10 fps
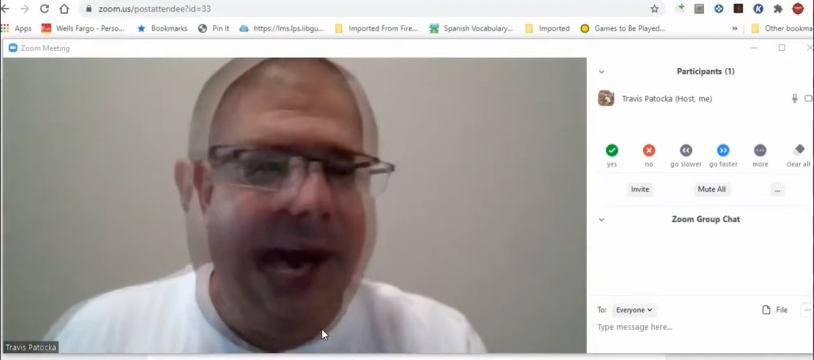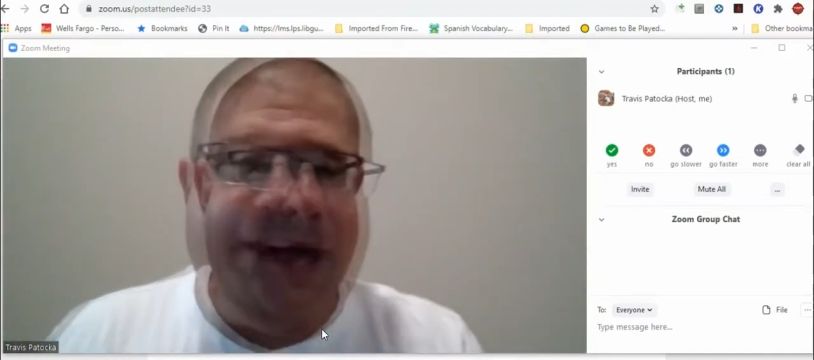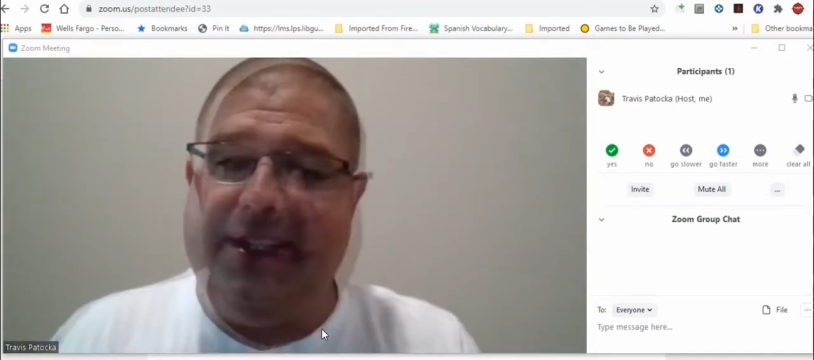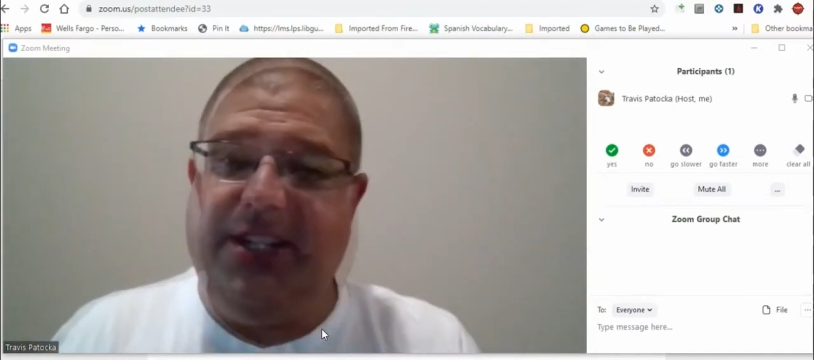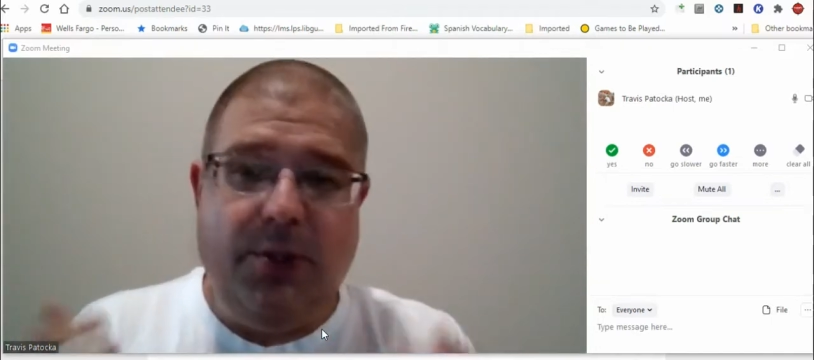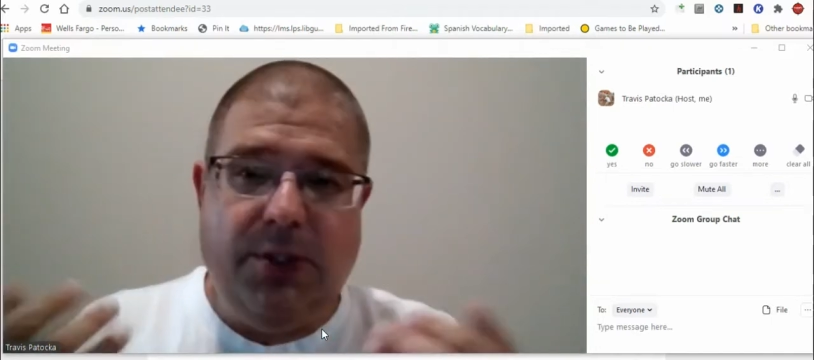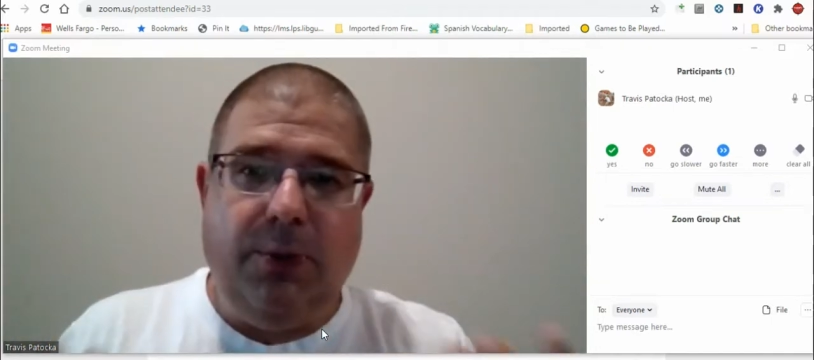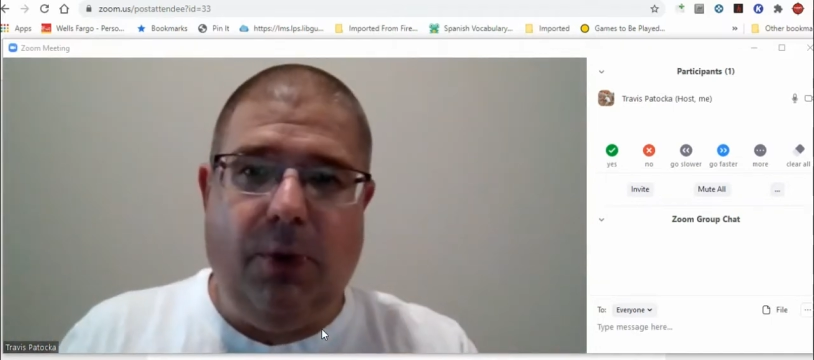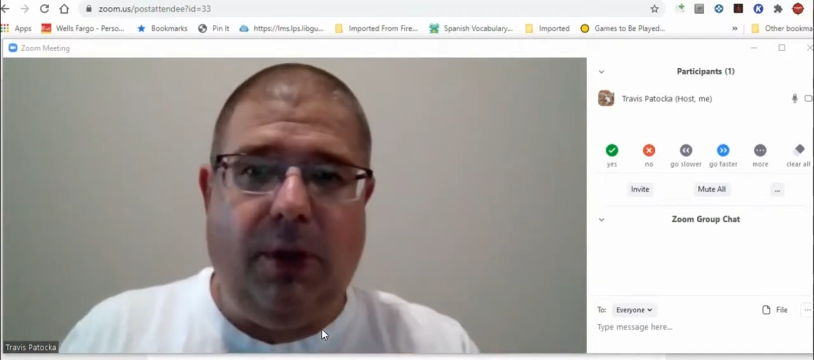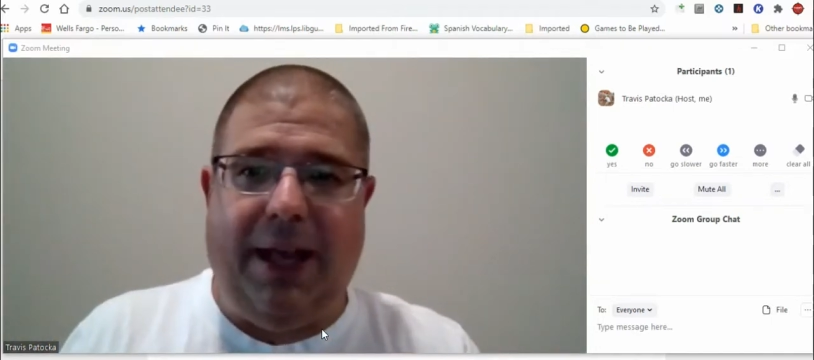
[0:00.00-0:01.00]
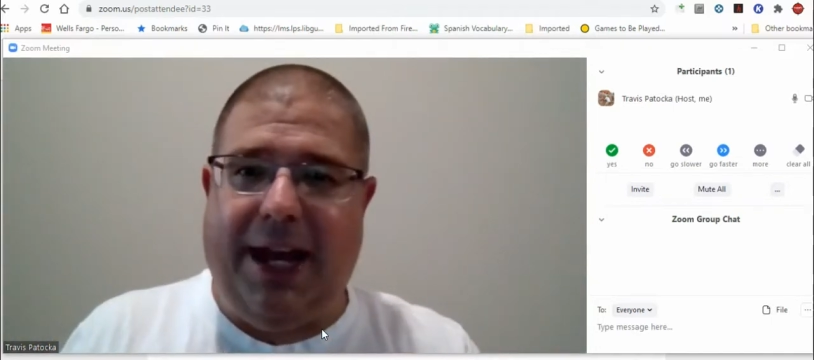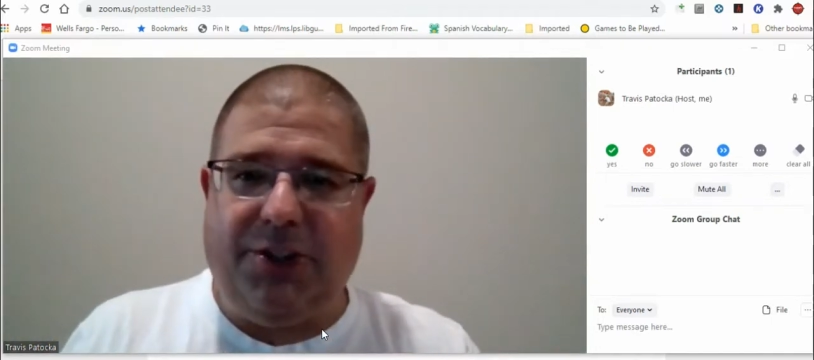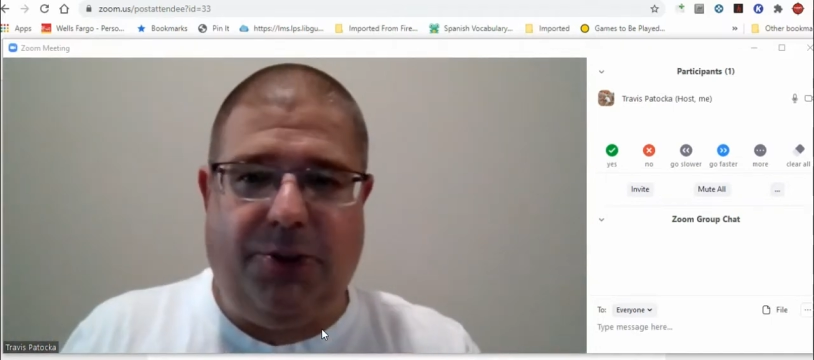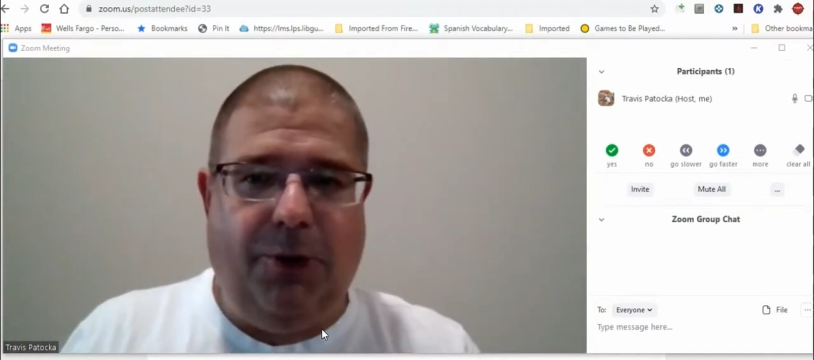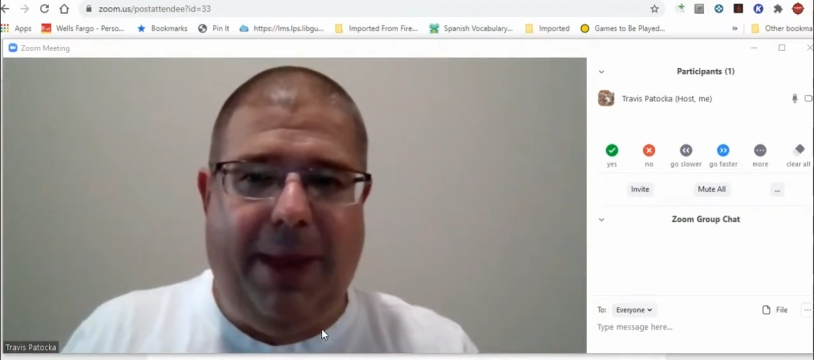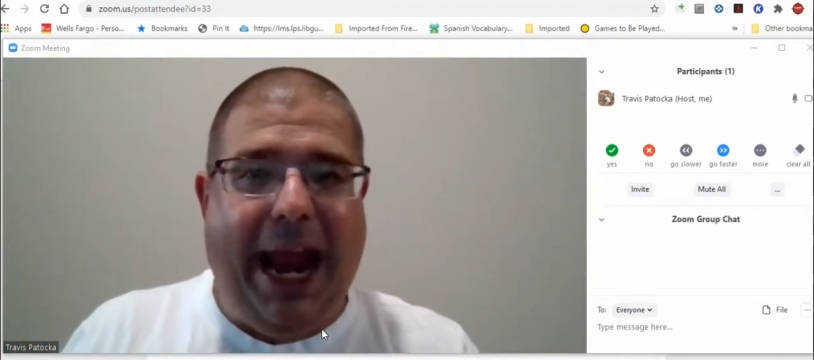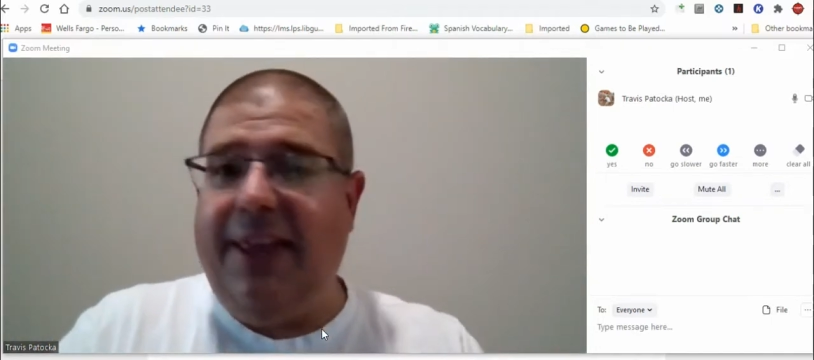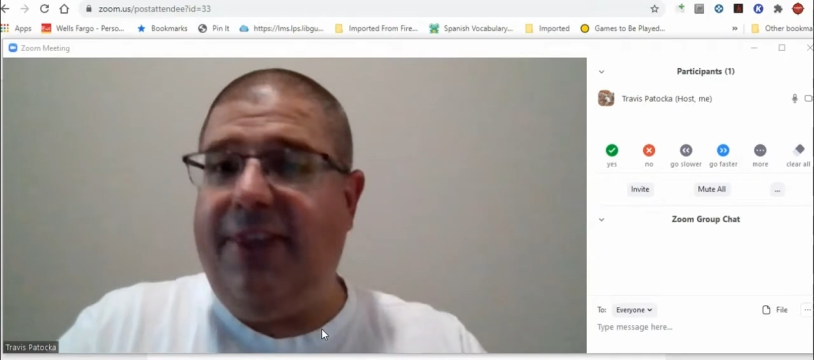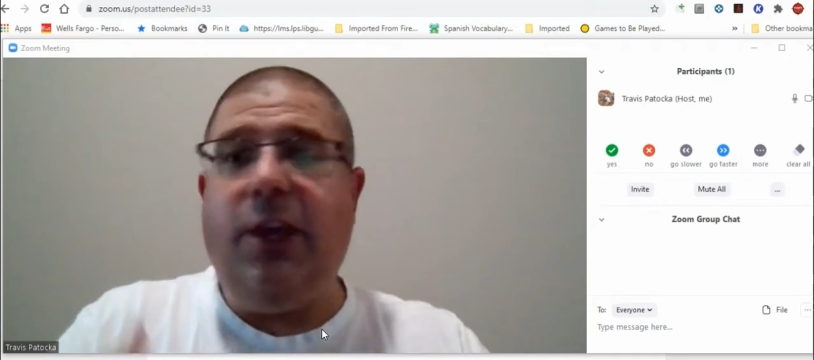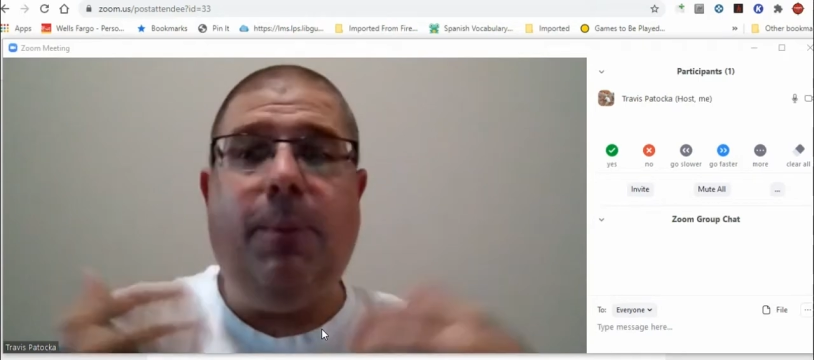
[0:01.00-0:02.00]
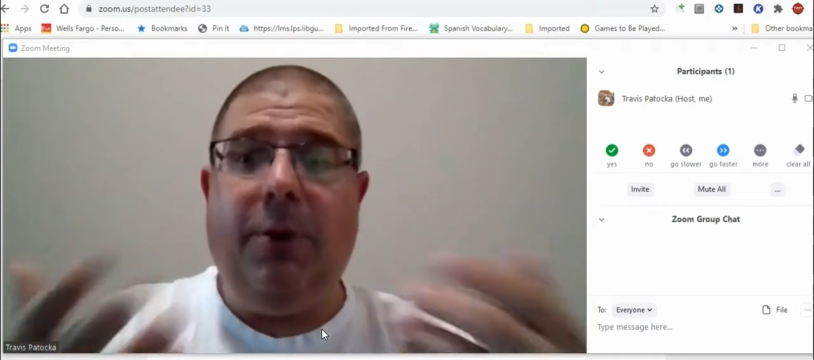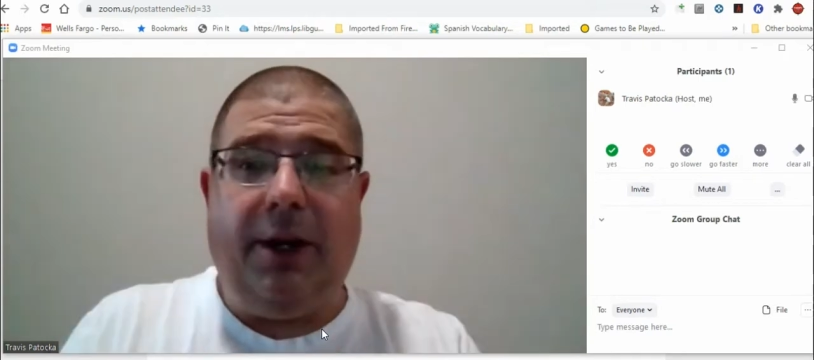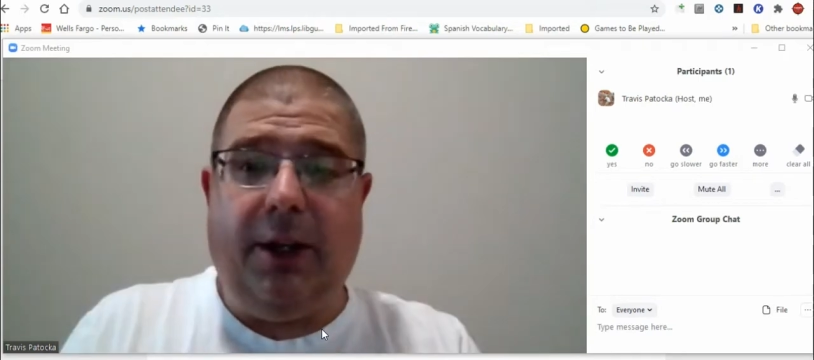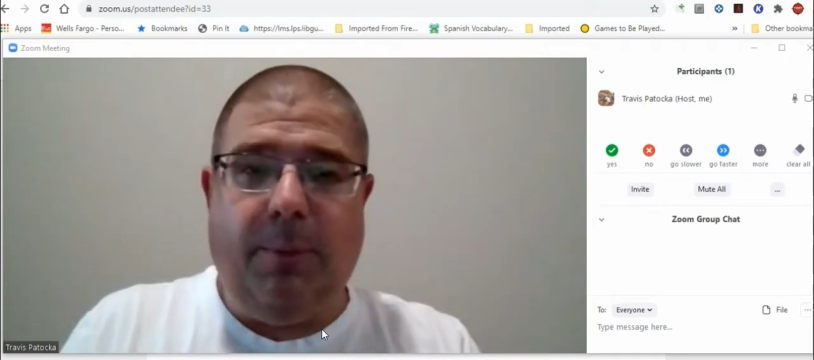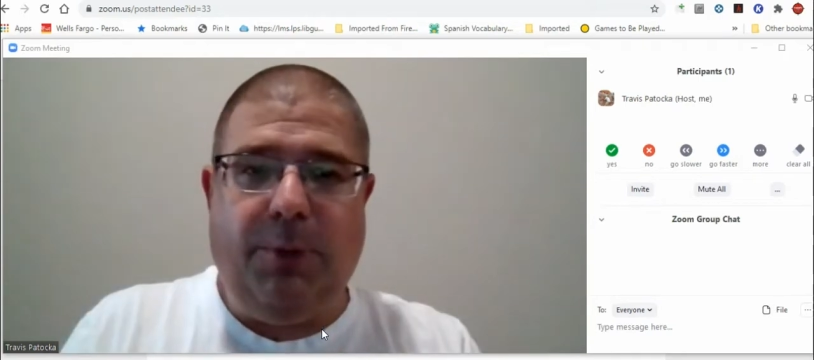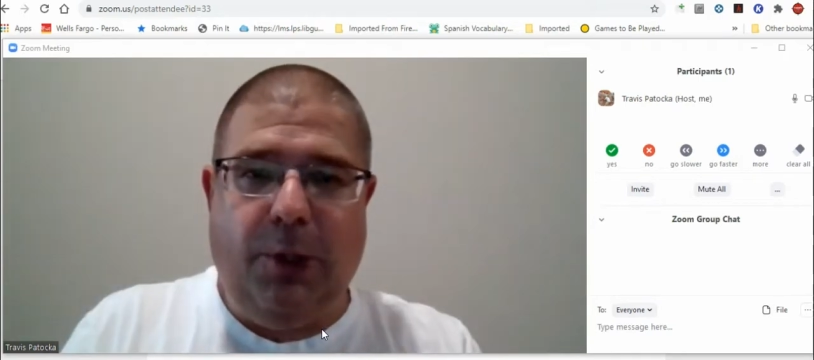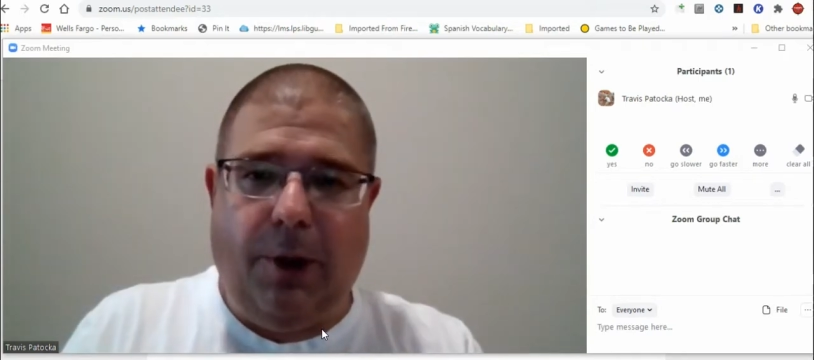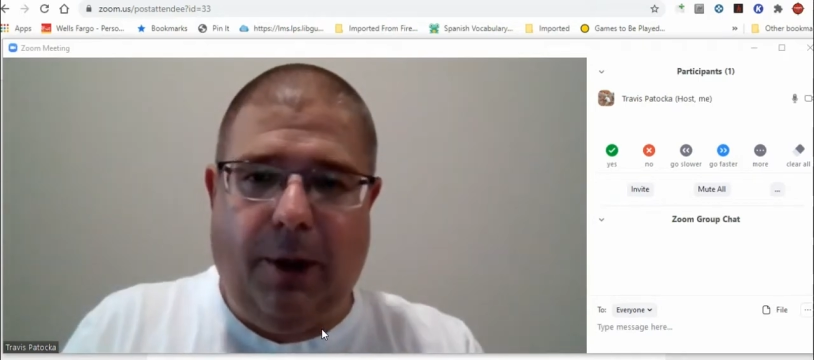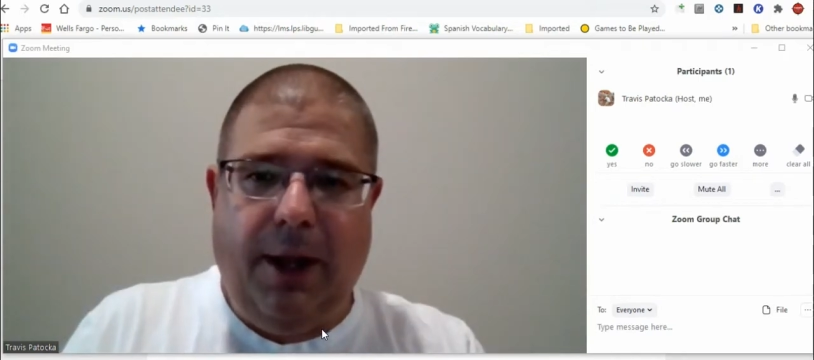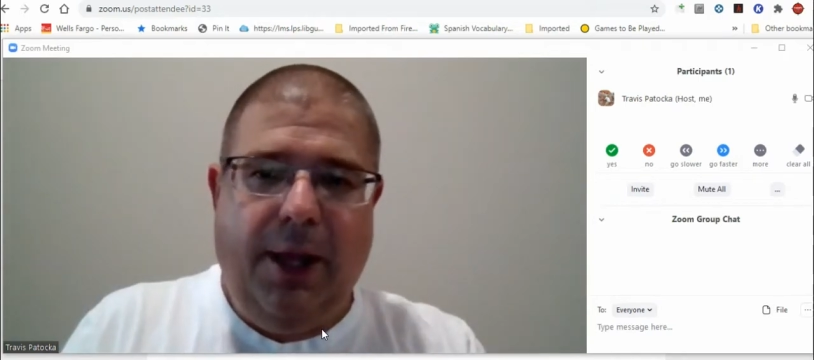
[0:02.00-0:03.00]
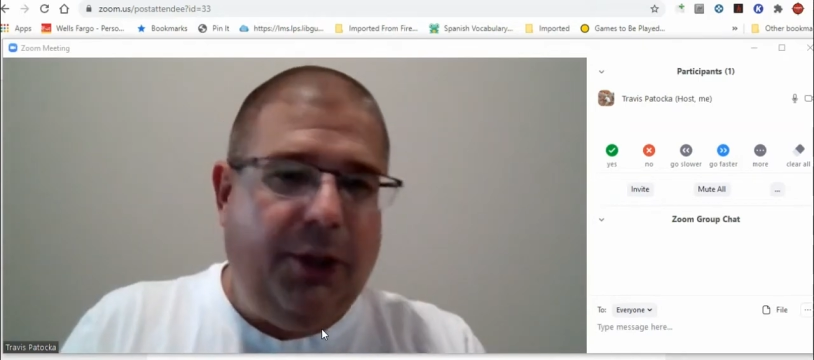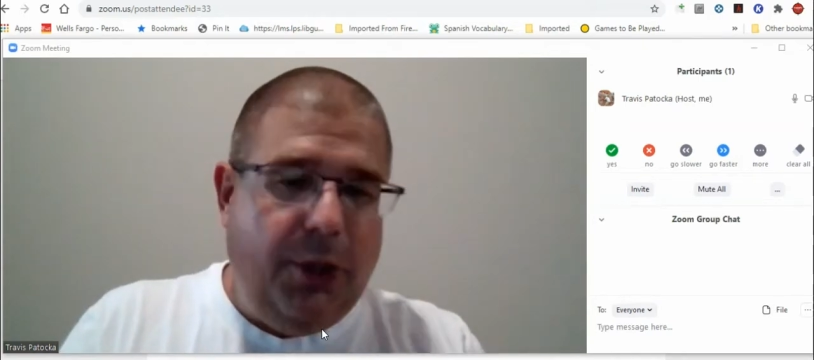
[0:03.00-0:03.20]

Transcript: I like to use Google Classroom. Anything you put on a computer,